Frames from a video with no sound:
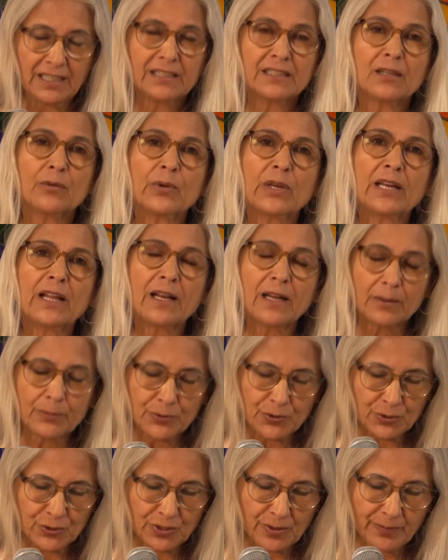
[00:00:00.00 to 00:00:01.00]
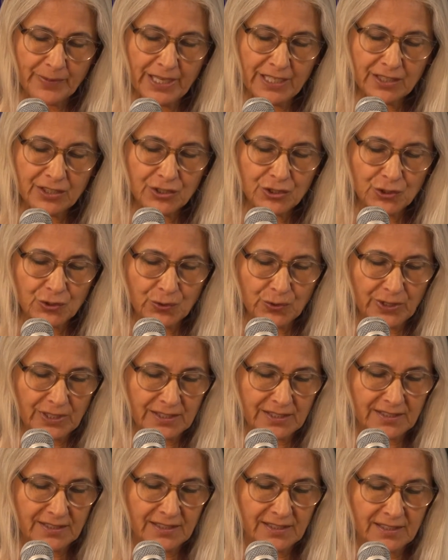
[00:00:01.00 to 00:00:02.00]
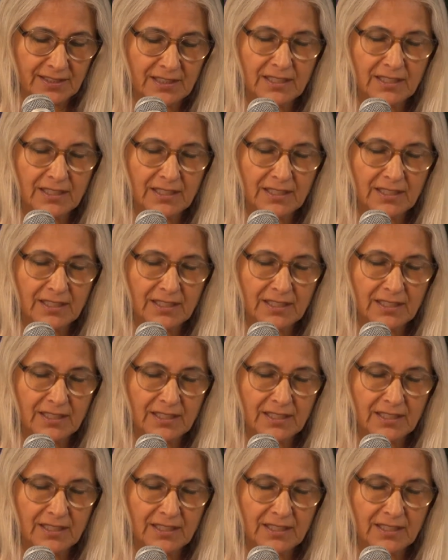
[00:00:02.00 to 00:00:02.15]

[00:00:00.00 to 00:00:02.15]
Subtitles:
that will help you to make a choice